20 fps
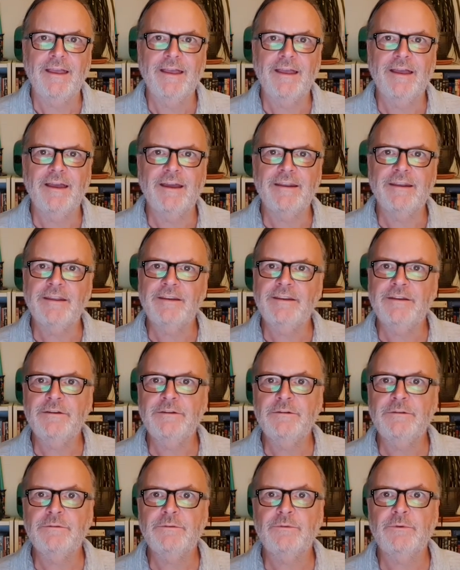And I
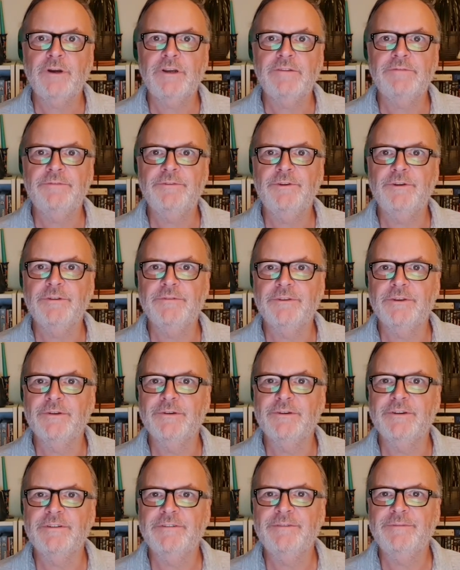know quite a few of you
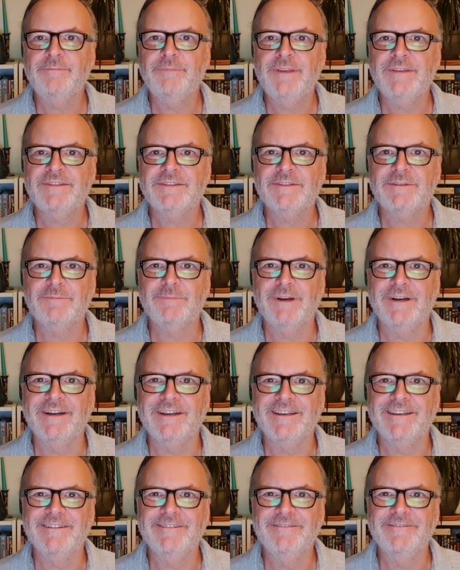have missed
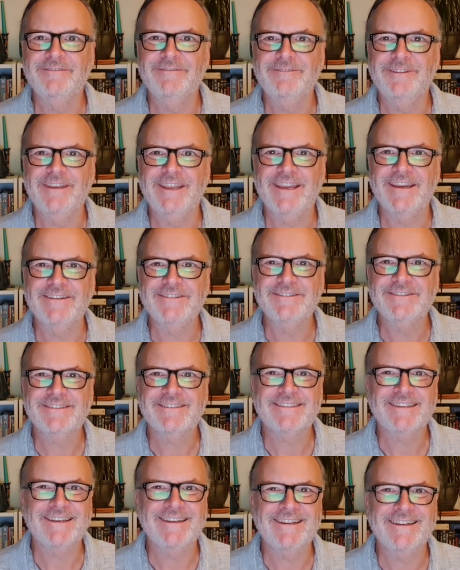my videos
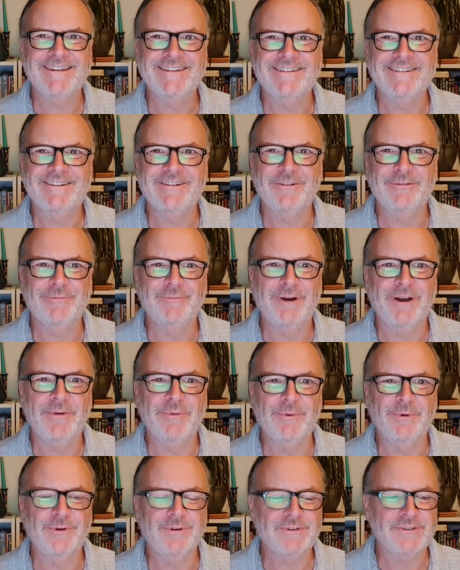of my
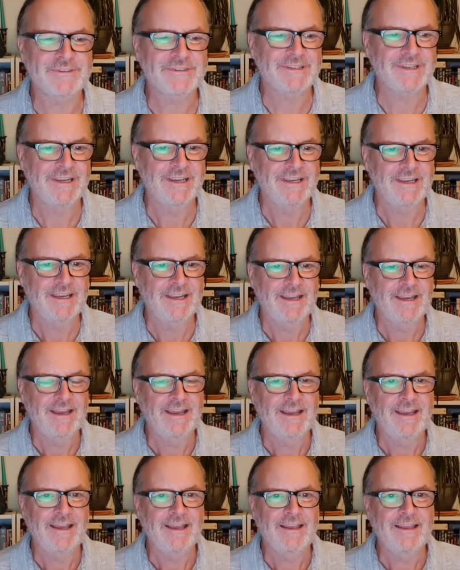walks.
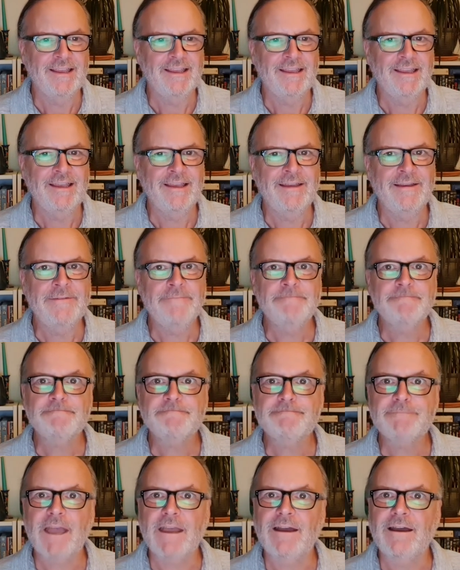I
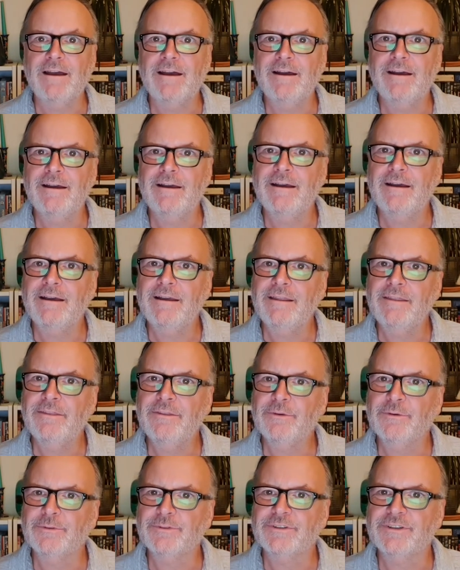
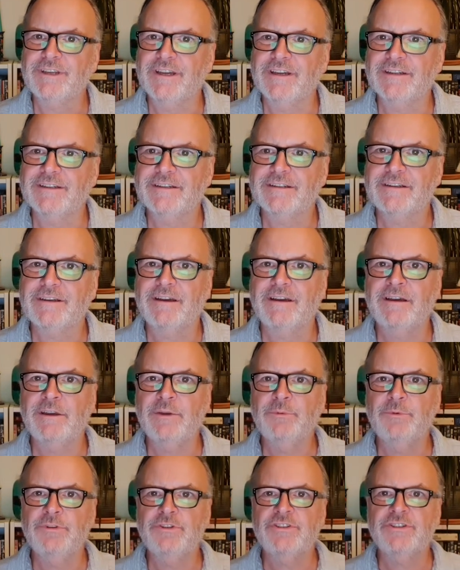thought tonight I
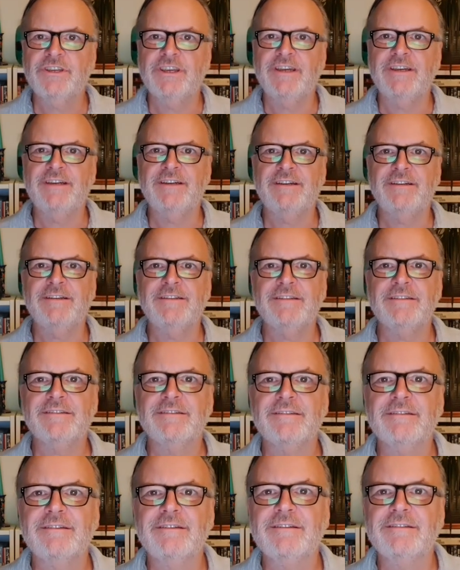would share
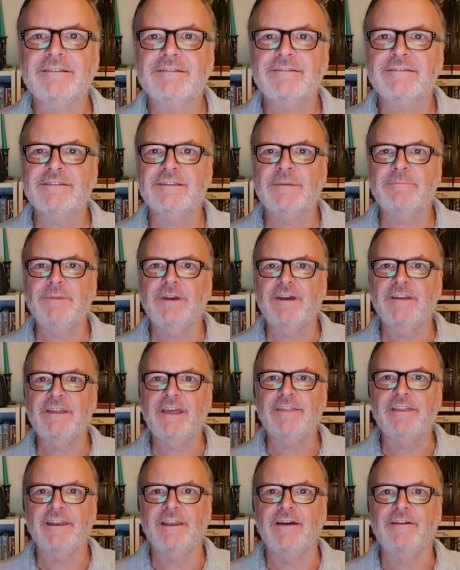
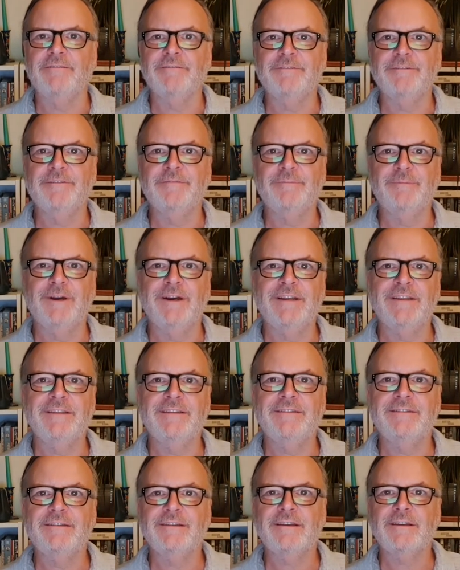another love of mine,
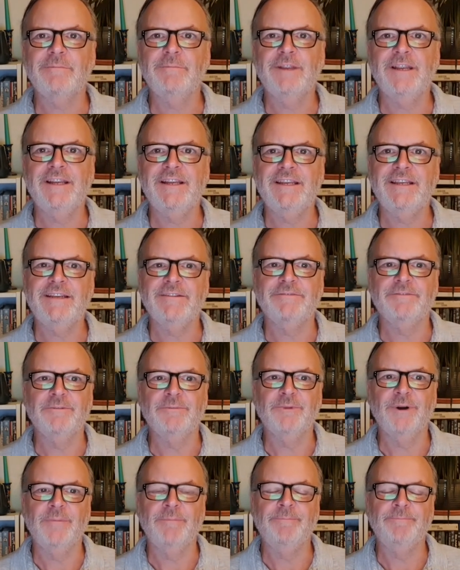a completely different
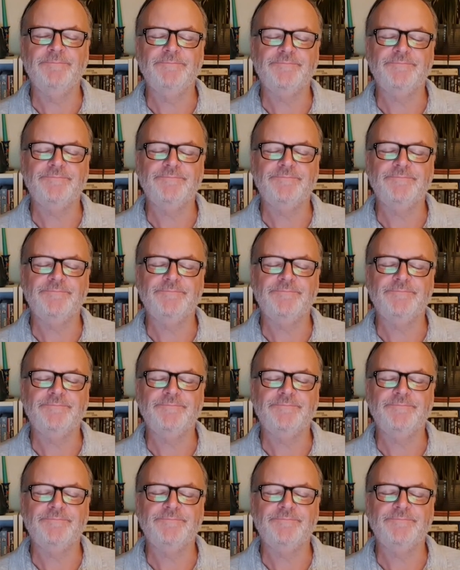one.